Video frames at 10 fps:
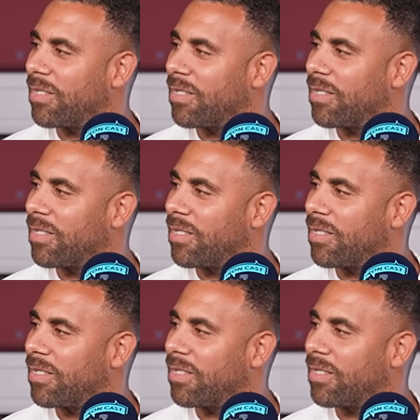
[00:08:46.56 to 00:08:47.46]

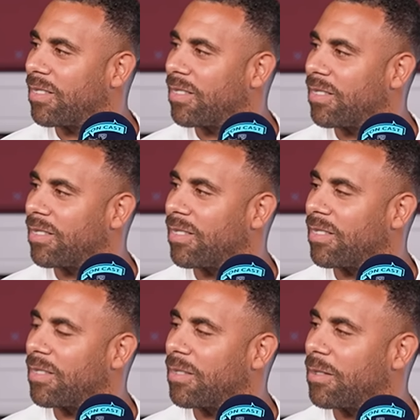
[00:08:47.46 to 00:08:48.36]

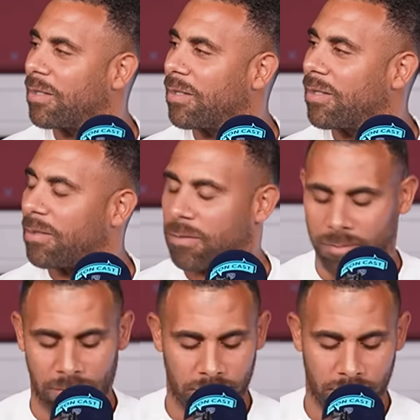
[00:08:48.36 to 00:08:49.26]

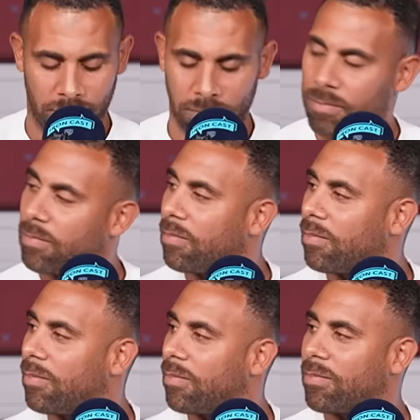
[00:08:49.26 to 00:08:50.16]

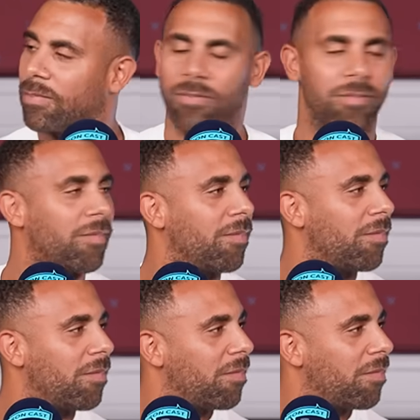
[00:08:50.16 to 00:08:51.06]

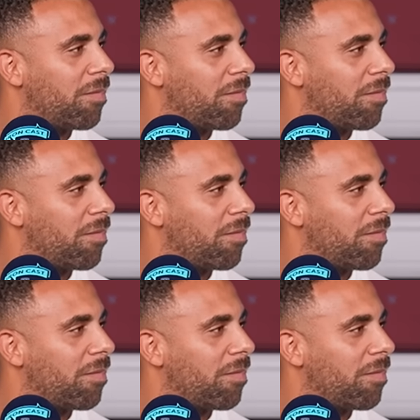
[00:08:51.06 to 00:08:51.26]
(not speaking)